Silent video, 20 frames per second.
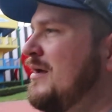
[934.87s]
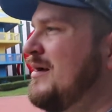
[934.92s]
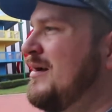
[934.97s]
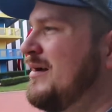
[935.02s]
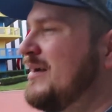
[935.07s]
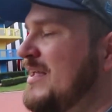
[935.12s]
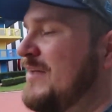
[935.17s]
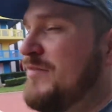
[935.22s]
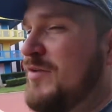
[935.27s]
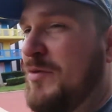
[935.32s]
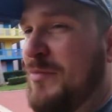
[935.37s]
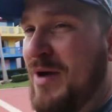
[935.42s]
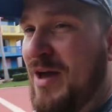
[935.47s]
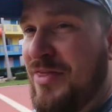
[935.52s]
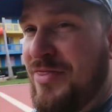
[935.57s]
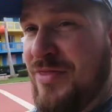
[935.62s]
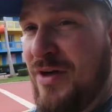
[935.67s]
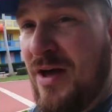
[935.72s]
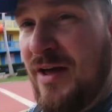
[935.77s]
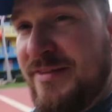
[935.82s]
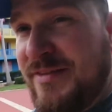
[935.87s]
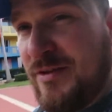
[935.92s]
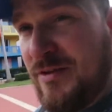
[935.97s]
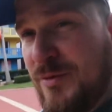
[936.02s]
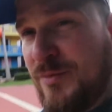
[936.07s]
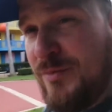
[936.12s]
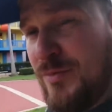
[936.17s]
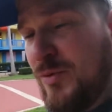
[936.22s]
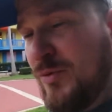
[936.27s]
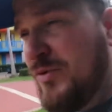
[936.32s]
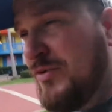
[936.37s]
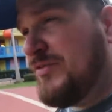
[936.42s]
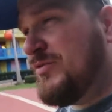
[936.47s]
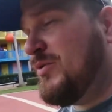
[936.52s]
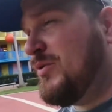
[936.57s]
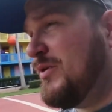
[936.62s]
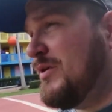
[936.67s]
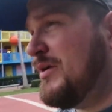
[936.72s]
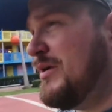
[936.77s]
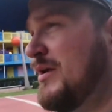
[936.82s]
I'll give you my thoughts on the
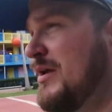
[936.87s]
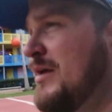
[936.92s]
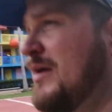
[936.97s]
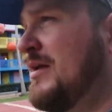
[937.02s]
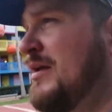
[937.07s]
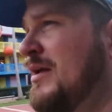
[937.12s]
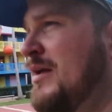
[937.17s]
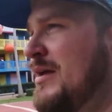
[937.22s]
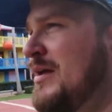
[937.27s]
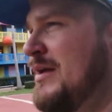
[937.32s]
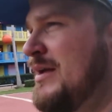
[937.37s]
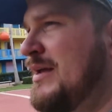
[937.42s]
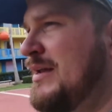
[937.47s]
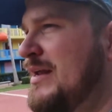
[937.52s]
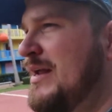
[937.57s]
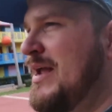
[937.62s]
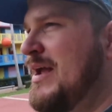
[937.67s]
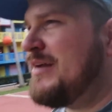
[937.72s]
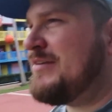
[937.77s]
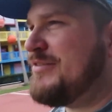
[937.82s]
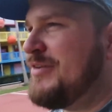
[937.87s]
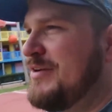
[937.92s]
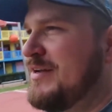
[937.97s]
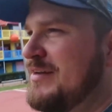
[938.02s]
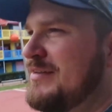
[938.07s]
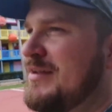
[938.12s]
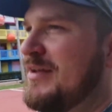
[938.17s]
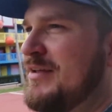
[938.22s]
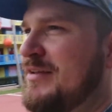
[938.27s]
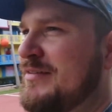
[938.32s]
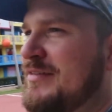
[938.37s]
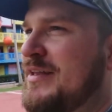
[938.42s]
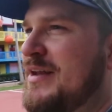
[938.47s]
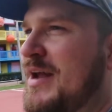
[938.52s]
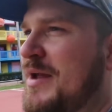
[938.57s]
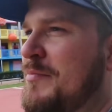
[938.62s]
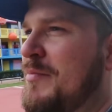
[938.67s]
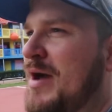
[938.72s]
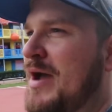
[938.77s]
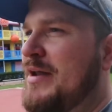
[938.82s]
resort, any extra details that
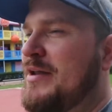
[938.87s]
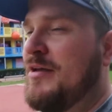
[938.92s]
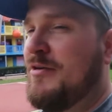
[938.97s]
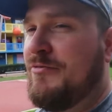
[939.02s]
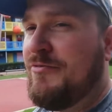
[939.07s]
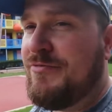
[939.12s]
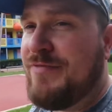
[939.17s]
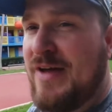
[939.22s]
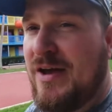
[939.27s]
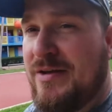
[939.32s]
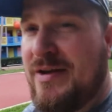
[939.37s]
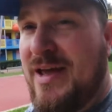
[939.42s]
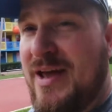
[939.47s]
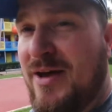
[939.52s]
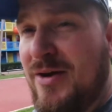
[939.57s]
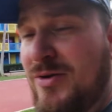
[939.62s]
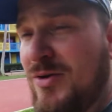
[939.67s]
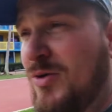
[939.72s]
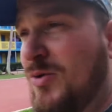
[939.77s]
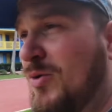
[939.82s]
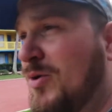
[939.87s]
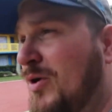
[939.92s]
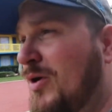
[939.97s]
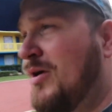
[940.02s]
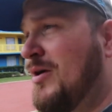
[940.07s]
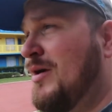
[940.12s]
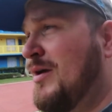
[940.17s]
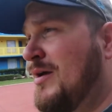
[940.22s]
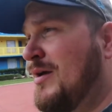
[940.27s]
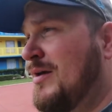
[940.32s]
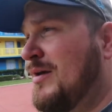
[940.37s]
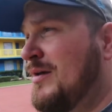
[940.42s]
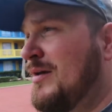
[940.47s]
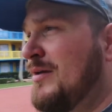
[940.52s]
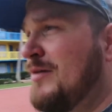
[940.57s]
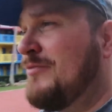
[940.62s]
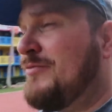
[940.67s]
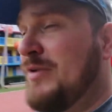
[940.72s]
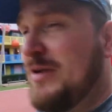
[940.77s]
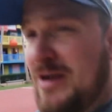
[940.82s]
I might have found out or
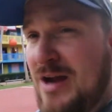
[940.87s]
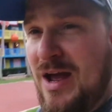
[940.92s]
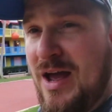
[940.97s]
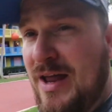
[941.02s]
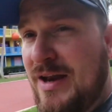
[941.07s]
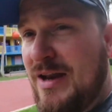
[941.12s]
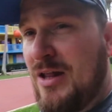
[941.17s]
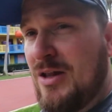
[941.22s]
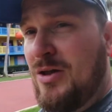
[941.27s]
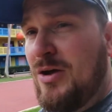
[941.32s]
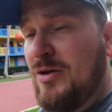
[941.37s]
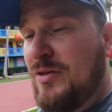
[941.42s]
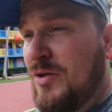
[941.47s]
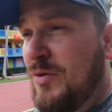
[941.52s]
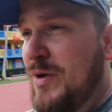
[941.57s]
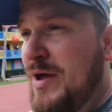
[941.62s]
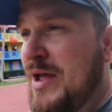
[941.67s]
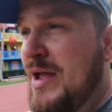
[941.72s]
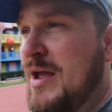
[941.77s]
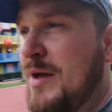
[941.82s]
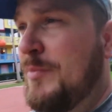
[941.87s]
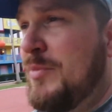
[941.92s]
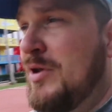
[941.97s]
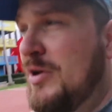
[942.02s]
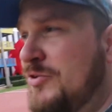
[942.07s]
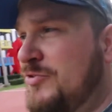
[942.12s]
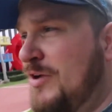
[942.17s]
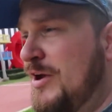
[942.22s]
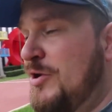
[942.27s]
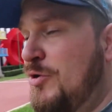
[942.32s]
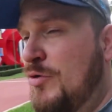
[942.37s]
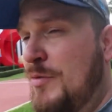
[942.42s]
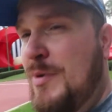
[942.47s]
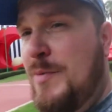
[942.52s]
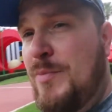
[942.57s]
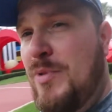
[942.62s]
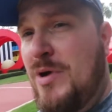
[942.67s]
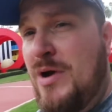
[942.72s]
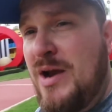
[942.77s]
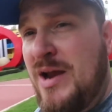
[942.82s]
forgot along the way. I'm gonna try to
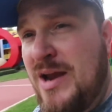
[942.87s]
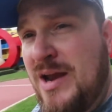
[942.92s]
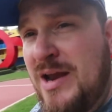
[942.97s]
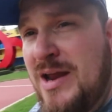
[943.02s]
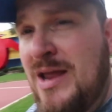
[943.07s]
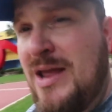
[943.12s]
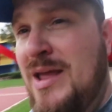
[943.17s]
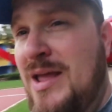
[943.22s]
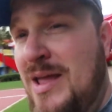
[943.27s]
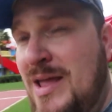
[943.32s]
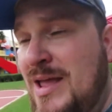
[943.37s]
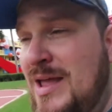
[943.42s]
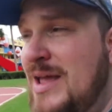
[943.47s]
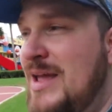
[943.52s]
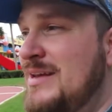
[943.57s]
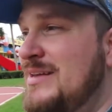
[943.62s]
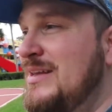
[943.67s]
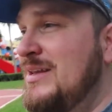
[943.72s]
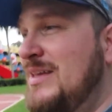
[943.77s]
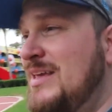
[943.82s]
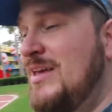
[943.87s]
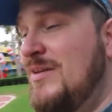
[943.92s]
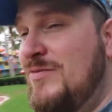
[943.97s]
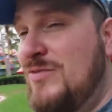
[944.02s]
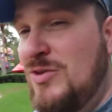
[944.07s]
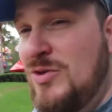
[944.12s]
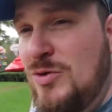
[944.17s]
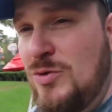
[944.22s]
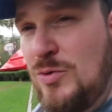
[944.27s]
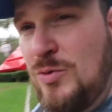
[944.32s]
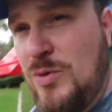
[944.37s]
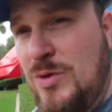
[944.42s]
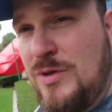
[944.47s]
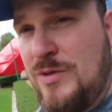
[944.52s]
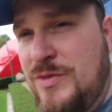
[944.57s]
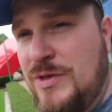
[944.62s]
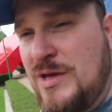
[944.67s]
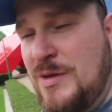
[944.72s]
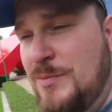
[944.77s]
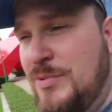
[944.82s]
remember and give you
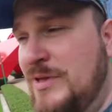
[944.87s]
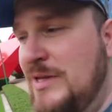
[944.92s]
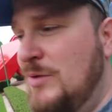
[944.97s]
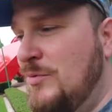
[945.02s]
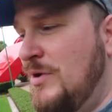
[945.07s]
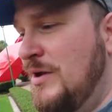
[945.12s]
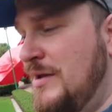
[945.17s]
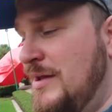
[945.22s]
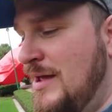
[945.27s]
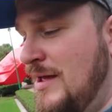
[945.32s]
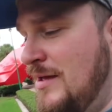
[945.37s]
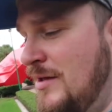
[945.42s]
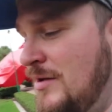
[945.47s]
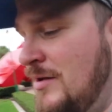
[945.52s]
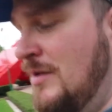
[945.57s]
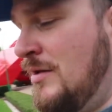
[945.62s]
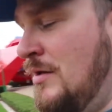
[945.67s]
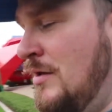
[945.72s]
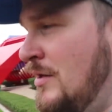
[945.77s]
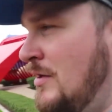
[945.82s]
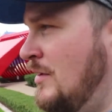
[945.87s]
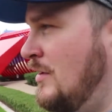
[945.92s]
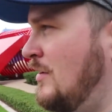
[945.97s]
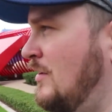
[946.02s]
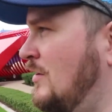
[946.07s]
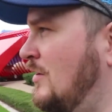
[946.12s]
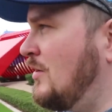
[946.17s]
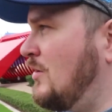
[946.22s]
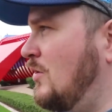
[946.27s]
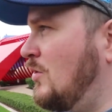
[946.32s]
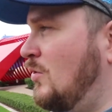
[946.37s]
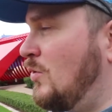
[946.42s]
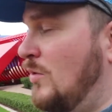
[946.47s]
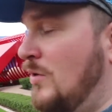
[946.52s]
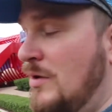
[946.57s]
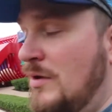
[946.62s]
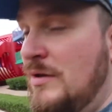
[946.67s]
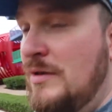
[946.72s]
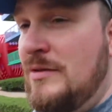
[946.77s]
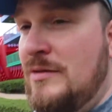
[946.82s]
the complete rundown
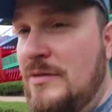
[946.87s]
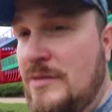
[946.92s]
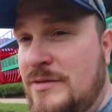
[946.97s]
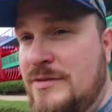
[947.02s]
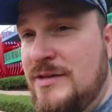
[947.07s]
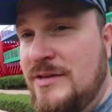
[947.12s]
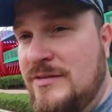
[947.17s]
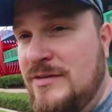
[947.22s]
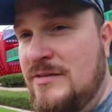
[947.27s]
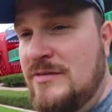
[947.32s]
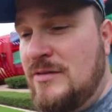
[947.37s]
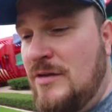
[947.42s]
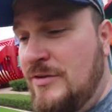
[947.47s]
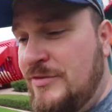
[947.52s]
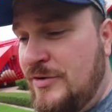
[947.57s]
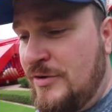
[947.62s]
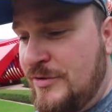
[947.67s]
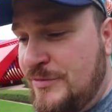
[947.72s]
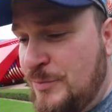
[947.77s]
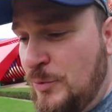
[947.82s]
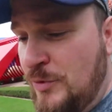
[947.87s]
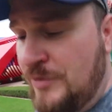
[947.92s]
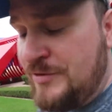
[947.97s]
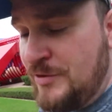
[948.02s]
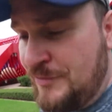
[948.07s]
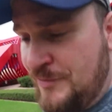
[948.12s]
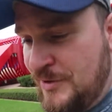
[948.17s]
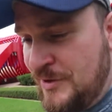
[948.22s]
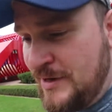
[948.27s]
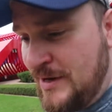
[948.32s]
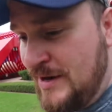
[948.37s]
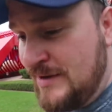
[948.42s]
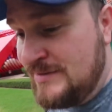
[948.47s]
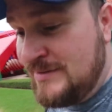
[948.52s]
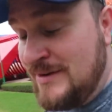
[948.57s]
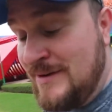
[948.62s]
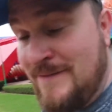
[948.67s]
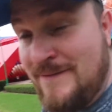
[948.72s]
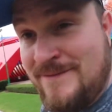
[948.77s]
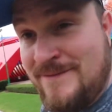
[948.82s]
on Disney's All-Star Sports over here, guys.